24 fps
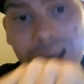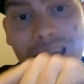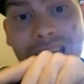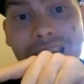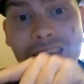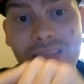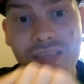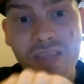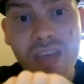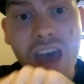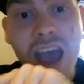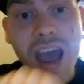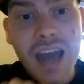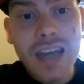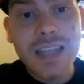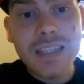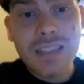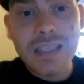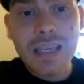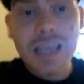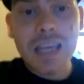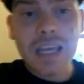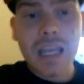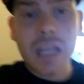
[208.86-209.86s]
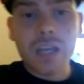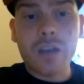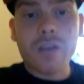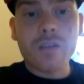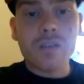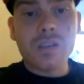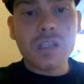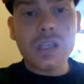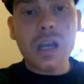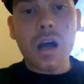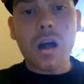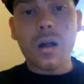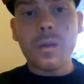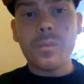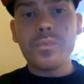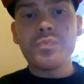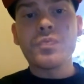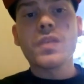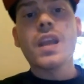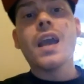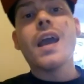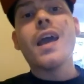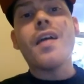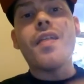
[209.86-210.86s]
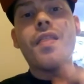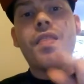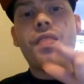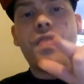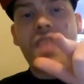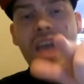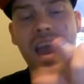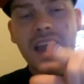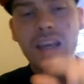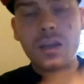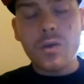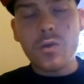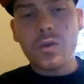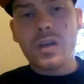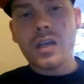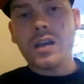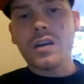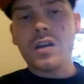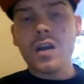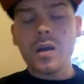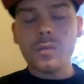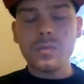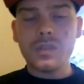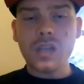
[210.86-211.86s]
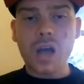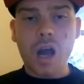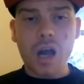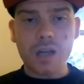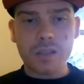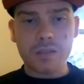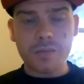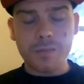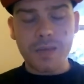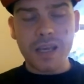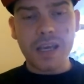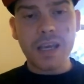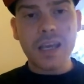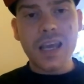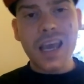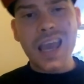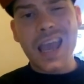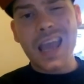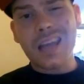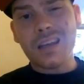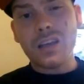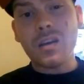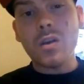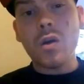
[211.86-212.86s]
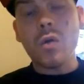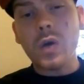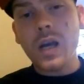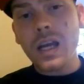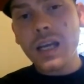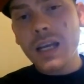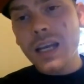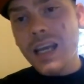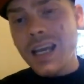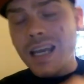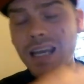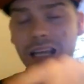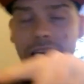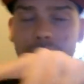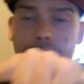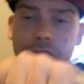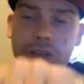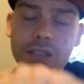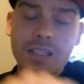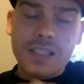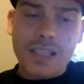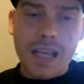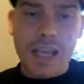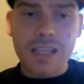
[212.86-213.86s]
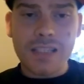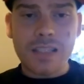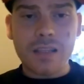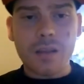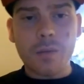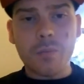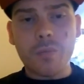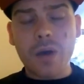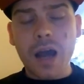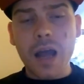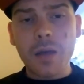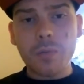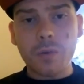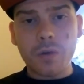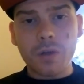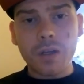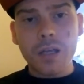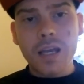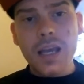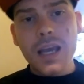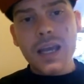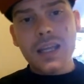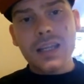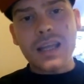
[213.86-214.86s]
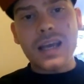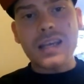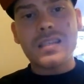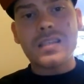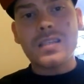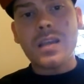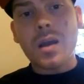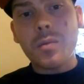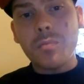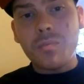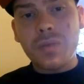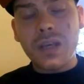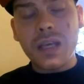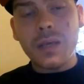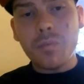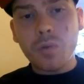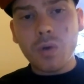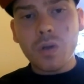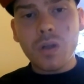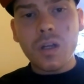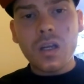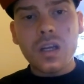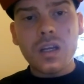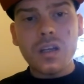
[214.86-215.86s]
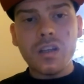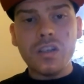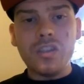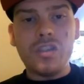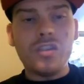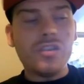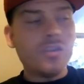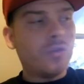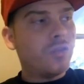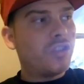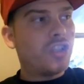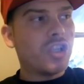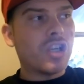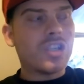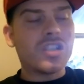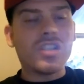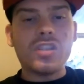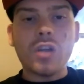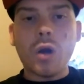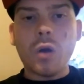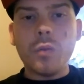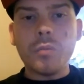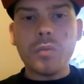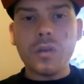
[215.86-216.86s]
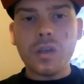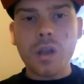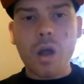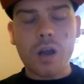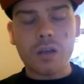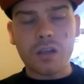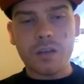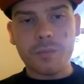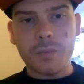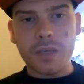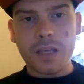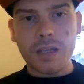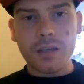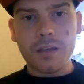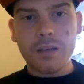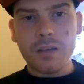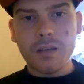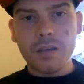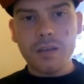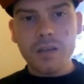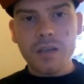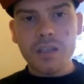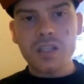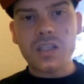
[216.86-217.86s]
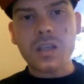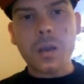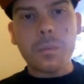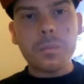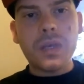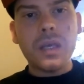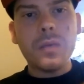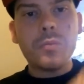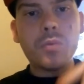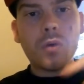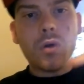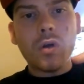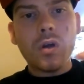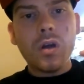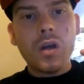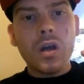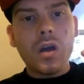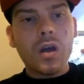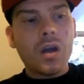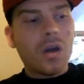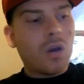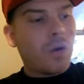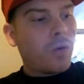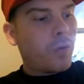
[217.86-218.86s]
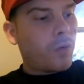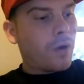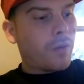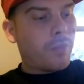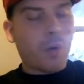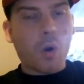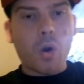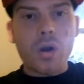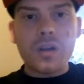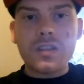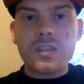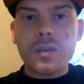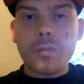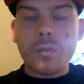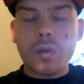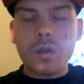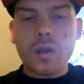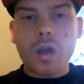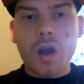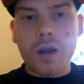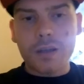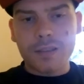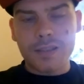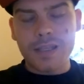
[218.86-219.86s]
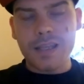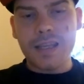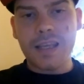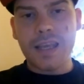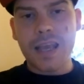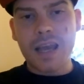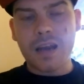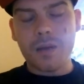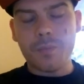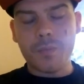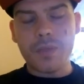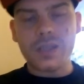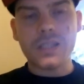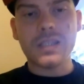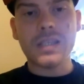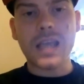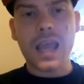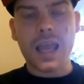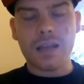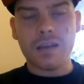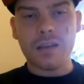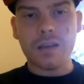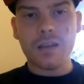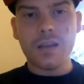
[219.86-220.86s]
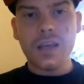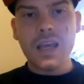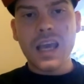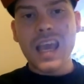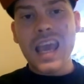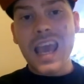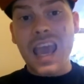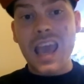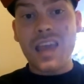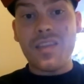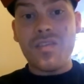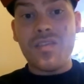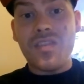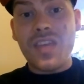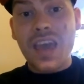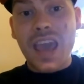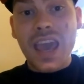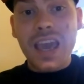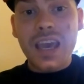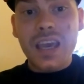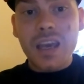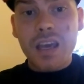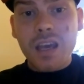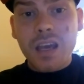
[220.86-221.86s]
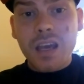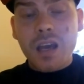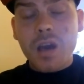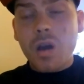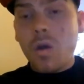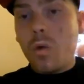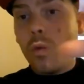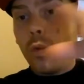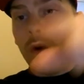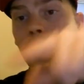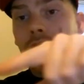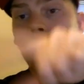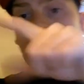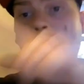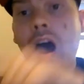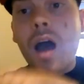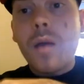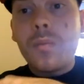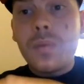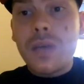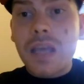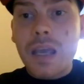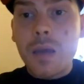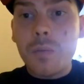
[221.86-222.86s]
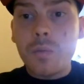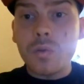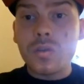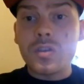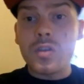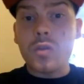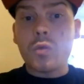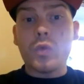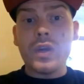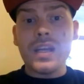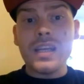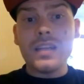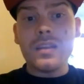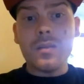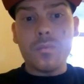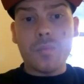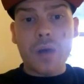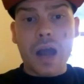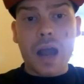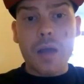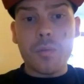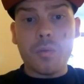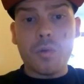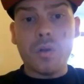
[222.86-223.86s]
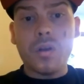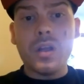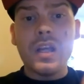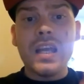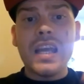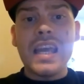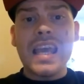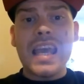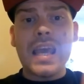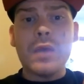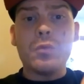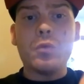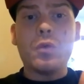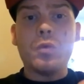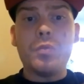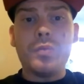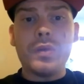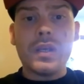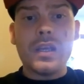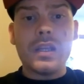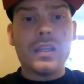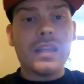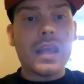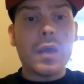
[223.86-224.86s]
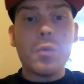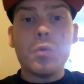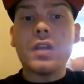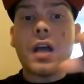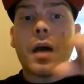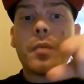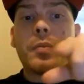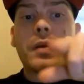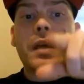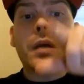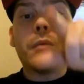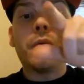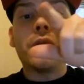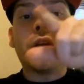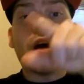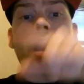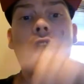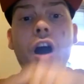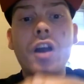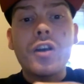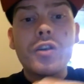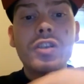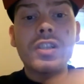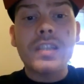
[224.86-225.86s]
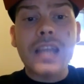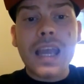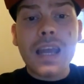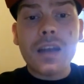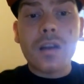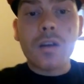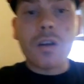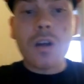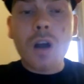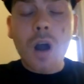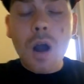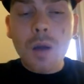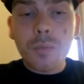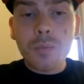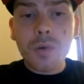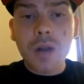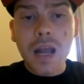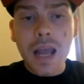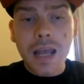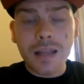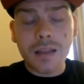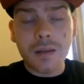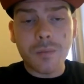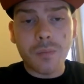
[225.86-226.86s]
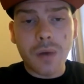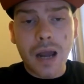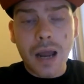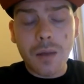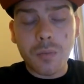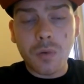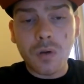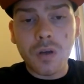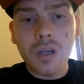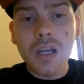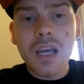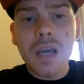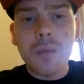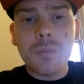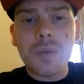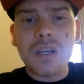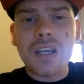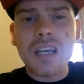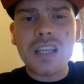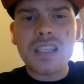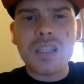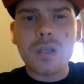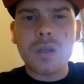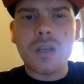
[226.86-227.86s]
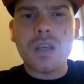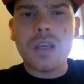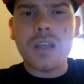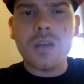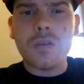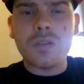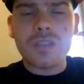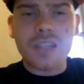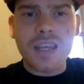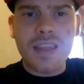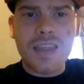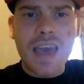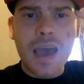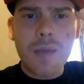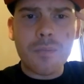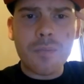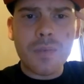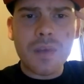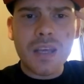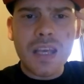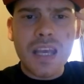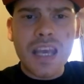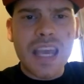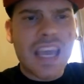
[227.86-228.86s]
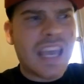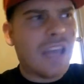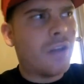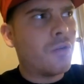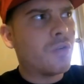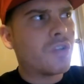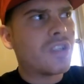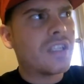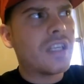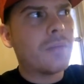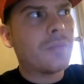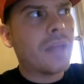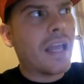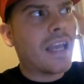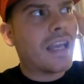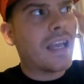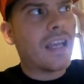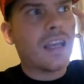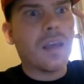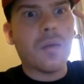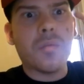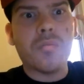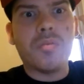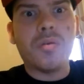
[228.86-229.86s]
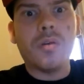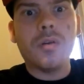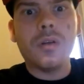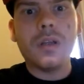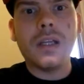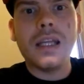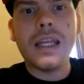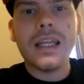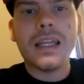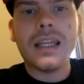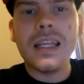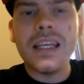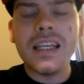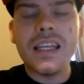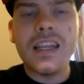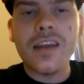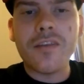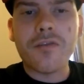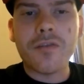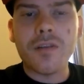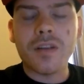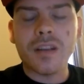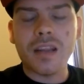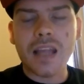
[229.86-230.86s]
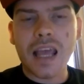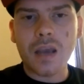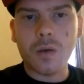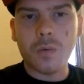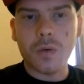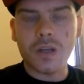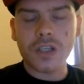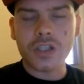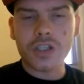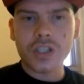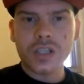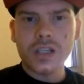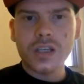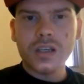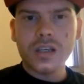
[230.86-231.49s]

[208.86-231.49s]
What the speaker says: and that is it in your cell, then you can come talk to me. And you know what? It even says in the Bible that some people just don't belong to me. Some people were born to belong to the enemy, Satan, and they will not be able to read the Bible. They will not be able to understand or comprehend the Bible, because to them, it'll seem like a completely different language.